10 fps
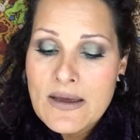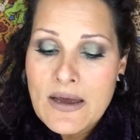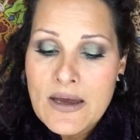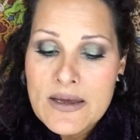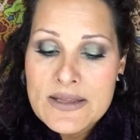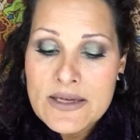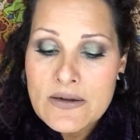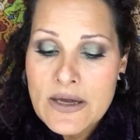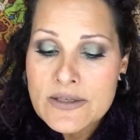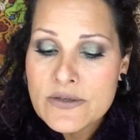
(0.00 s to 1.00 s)
I
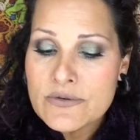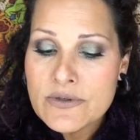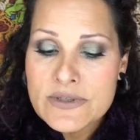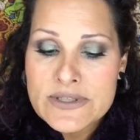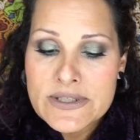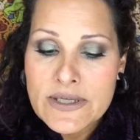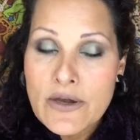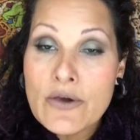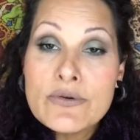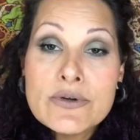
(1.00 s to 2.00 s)
don't notice any
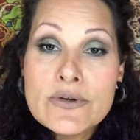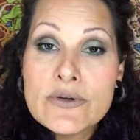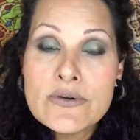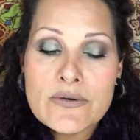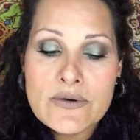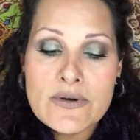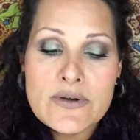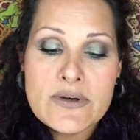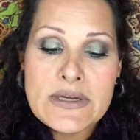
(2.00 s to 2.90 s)
odor or